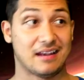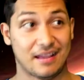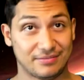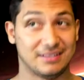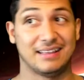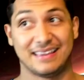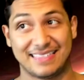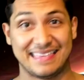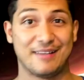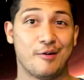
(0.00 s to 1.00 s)
have to like
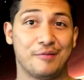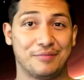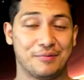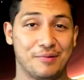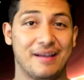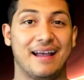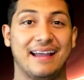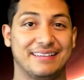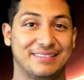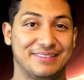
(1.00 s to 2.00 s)
think over what
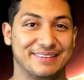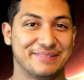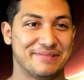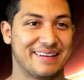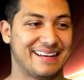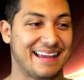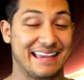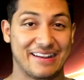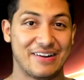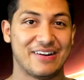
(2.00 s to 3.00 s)
I, what I
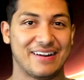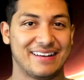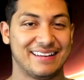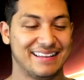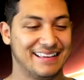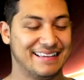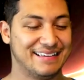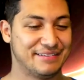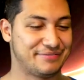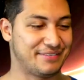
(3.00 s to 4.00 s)
heard
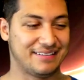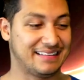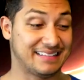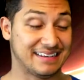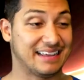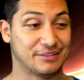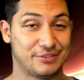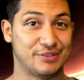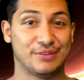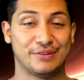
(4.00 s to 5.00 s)
for like the next
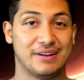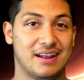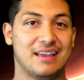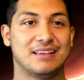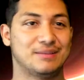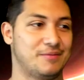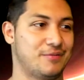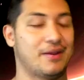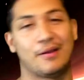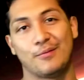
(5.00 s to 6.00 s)
two, three days
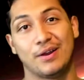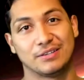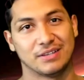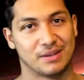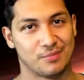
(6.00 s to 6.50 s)
before I could watch any